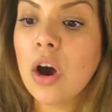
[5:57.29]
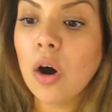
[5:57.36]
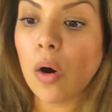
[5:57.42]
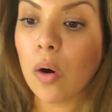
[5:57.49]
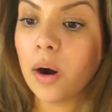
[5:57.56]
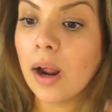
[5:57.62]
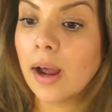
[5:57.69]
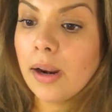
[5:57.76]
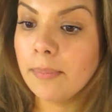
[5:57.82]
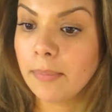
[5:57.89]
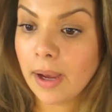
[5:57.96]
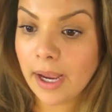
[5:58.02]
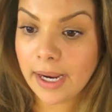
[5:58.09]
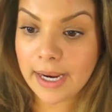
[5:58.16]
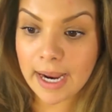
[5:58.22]
or on
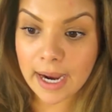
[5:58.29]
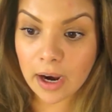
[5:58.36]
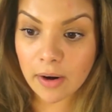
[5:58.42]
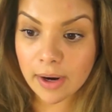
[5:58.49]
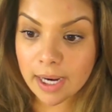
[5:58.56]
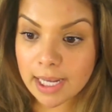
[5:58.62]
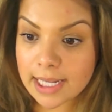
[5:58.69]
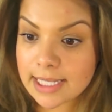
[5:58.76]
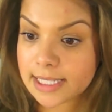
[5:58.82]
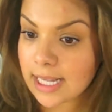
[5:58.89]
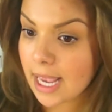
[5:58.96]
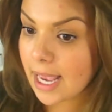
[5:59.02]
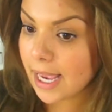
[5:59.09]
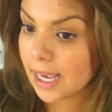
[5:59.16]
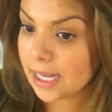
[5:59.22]
my areas,
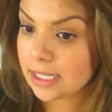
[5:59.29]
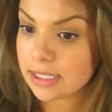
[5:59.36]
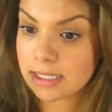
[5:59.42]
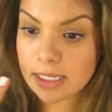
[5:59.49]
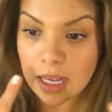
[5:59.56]
and